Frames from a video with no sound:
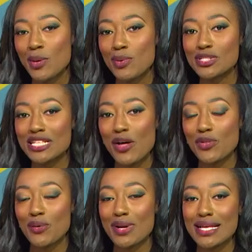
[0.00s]
Well, South
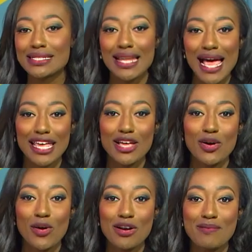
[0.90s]
Korea's lagging
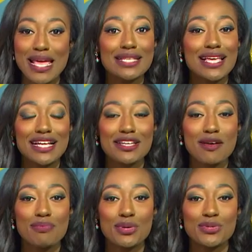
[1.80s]
economy is getting a
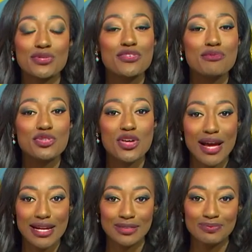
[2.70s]
boost from
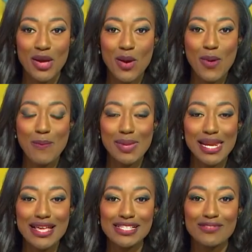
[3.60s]
China, where
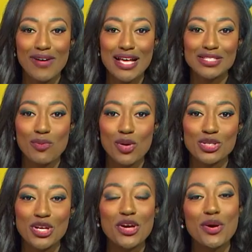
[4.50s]
millions of eyes are
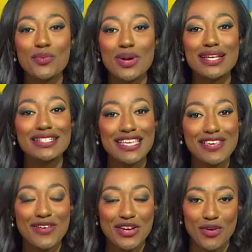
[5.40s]
watching Korean
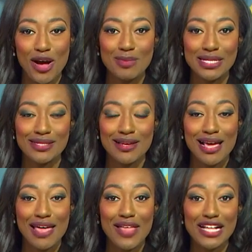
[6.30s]
TV dramas,
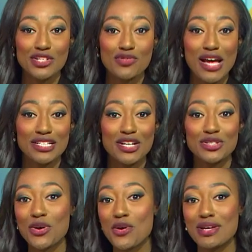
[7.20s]
and that's attracting
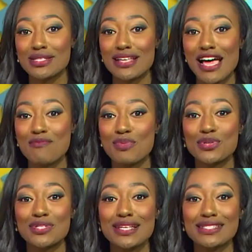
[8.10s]
tourists and
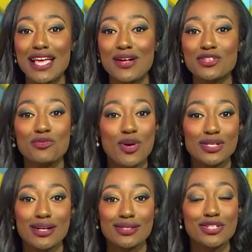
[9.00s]
boosting sales of
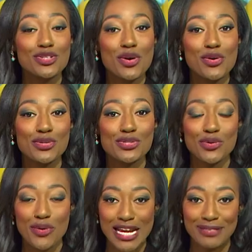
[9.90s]
products shown on
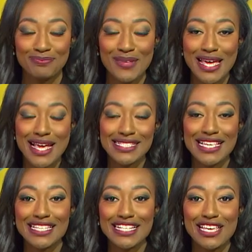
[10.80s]
screen.
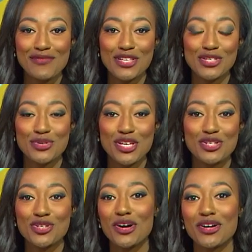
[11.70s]
CCTV's U-Jean
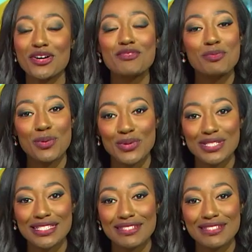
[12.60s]
Jung reports.